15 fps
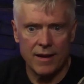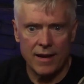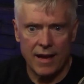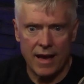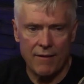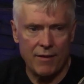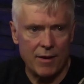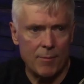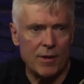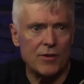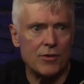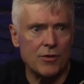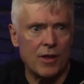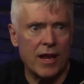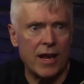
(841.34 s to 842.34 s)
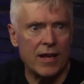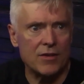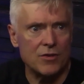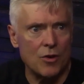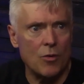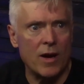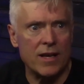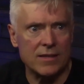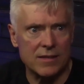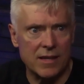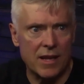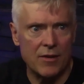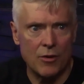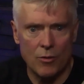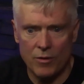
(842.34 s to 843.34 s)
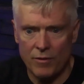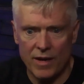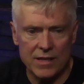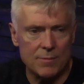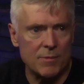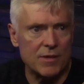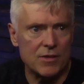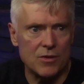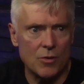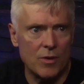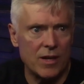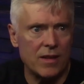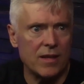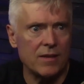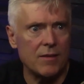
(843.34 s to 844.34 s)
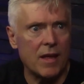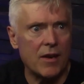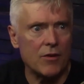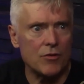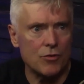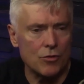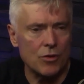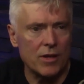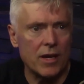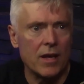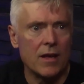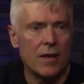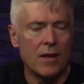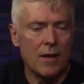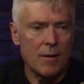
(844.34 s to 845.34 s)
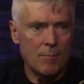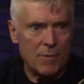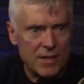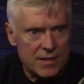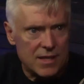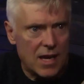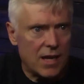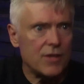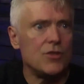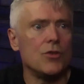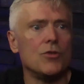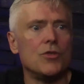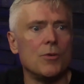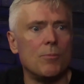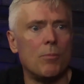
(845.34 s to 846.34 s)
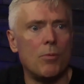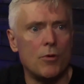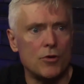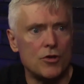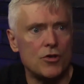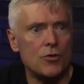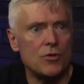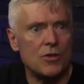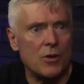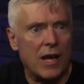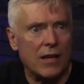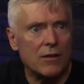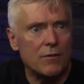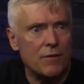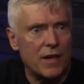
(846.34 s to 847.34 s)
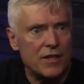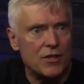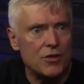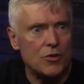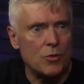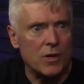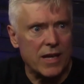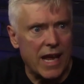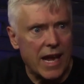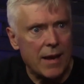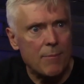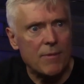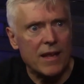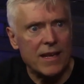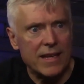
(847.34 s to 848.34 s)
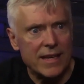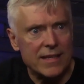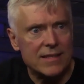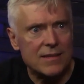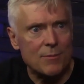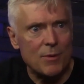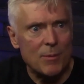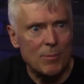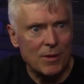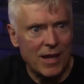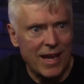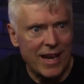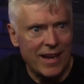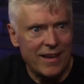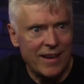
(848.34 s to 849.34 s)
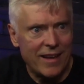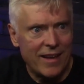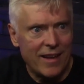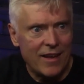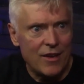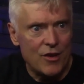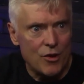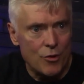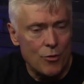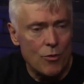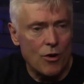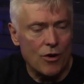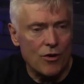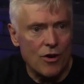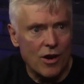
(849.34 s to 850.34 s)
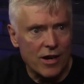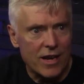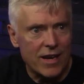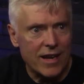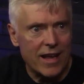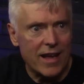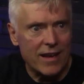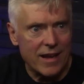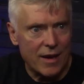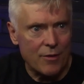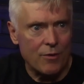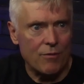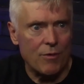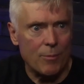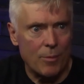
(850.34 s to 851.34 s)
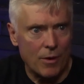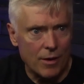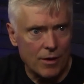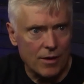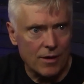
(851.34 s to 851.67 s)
having a mentor that has no ask, that no investments, no anything, that are truly beside you to push you, to elevate you to a game that needs to be played, you are knocking out of the park.